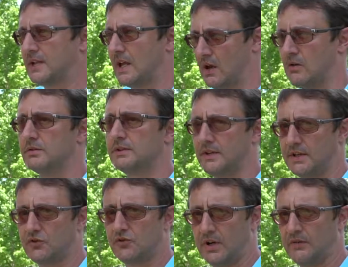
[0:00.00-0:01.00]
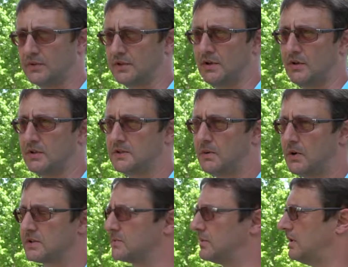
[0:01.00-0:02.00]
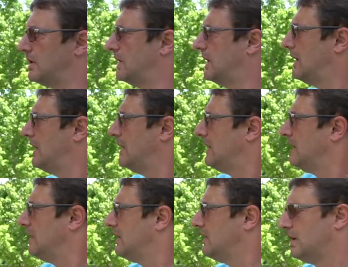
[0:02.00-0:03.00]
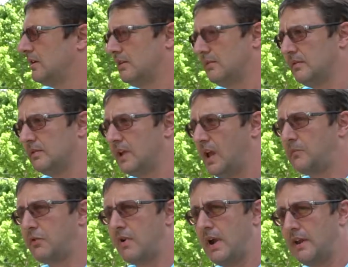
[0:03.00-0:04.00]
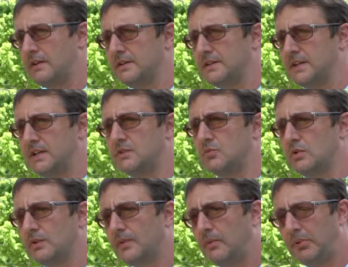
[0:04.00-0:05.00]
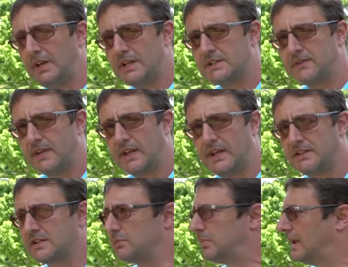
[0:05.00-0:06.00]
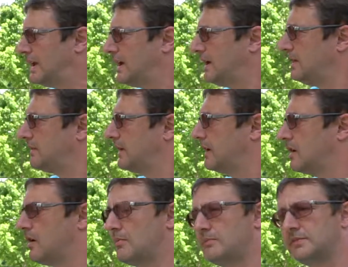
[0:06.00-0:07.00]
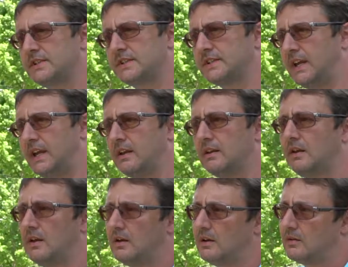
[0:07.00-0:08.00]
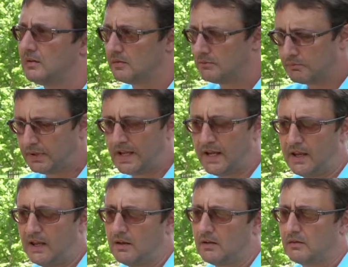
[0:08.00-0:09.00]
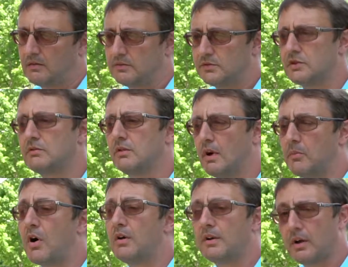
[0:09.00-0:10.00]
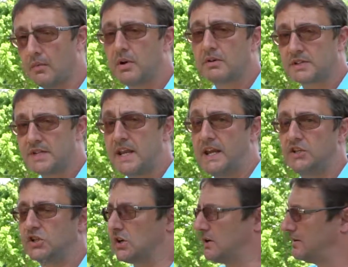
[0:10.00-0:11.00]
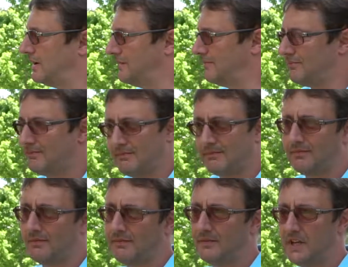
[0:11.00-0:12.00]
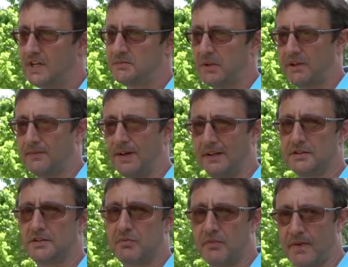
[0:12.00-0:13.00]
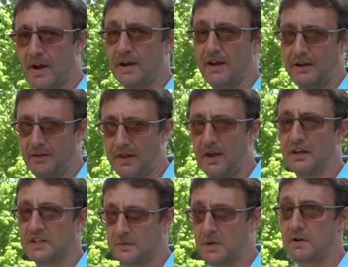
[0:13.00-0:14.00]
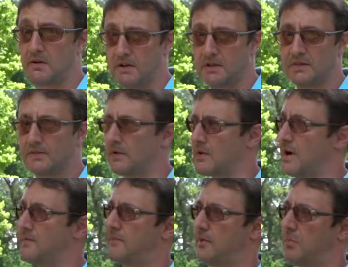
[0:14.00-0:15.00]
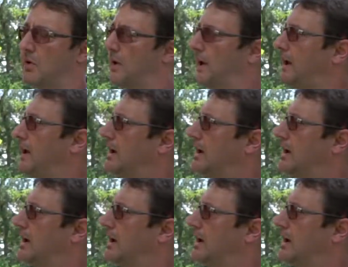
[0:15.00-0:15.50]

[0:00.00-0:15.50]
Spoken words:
to hang on to this tree for as long as possible. Cape Acres is a wonderful place for the kids to play. They come to seek play among nature, and these big fellas are providing that experience for everybody.